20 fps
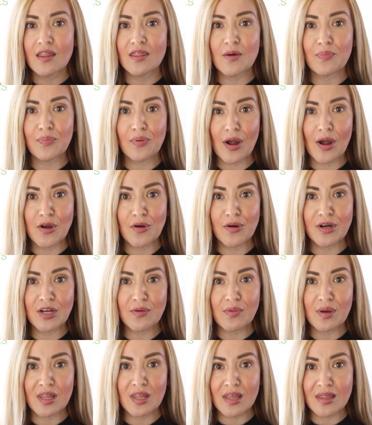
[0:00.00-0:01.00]
The
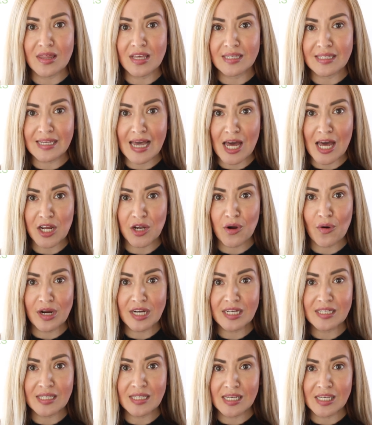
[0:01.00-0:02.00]
priority within these
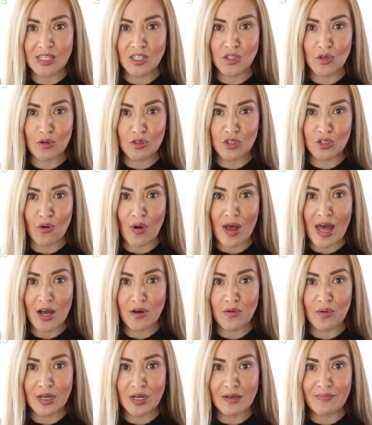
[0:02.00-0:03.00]
categories is social
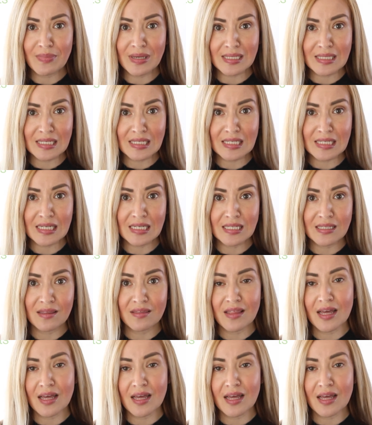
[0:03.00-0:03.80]
equity businesses,